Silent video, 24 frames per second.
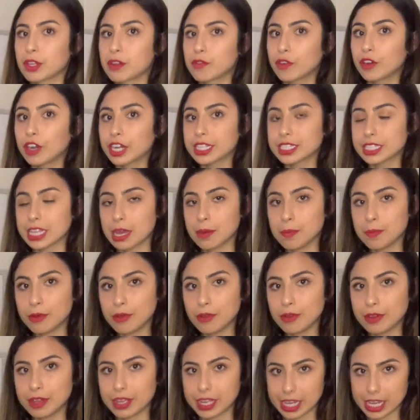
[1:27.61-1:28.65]
For
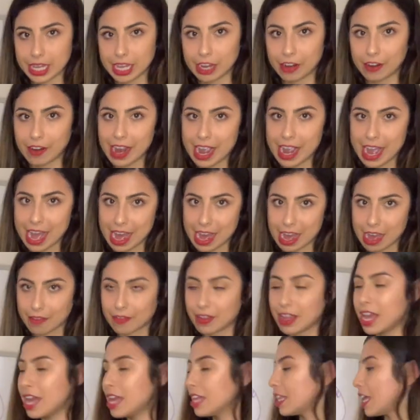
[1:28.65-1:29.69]
example, here I have
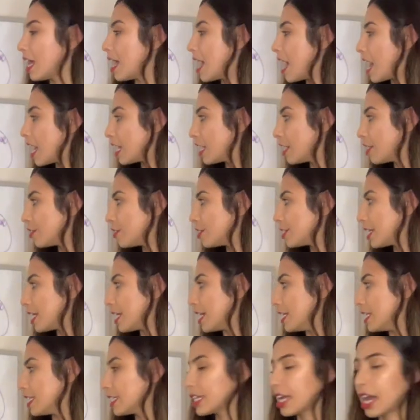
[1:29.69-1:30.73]
that Ana Rosa
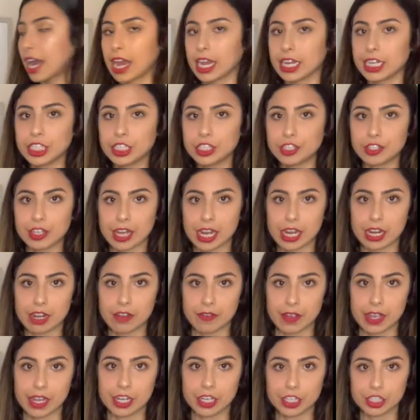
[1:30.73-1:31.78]
is kind, creative,
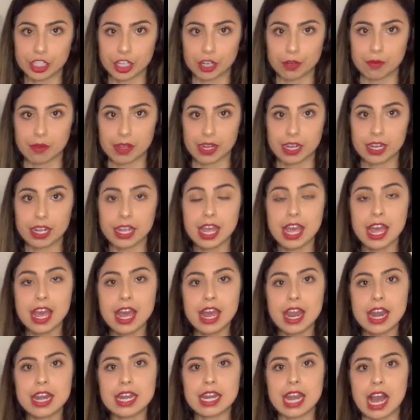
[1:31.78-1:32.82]
and determined.
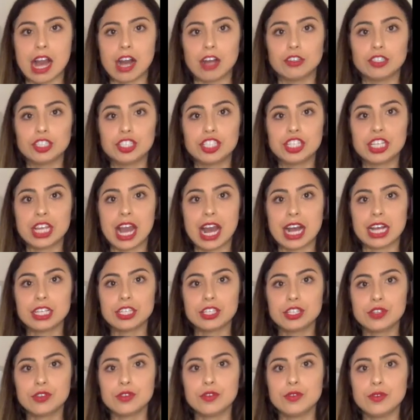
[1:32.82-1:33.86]
Now, she
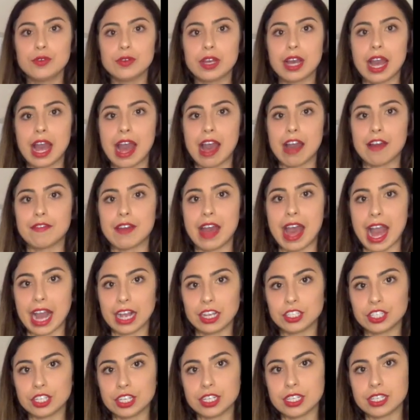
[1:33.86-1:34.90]
has to have
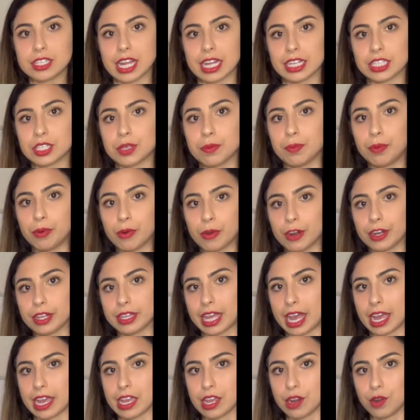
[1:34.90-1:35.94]
actions that support
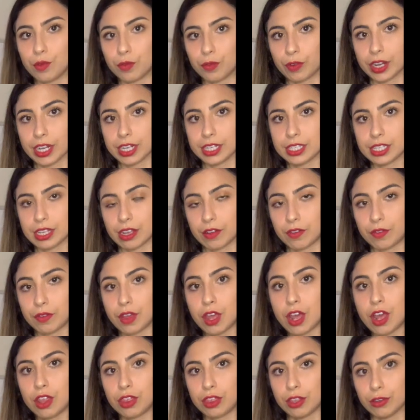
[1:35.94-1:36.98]
that inference of
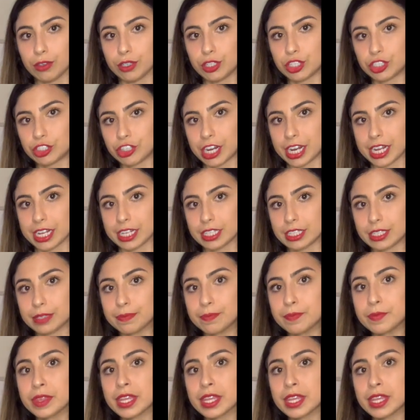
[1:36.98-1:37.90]
those traits.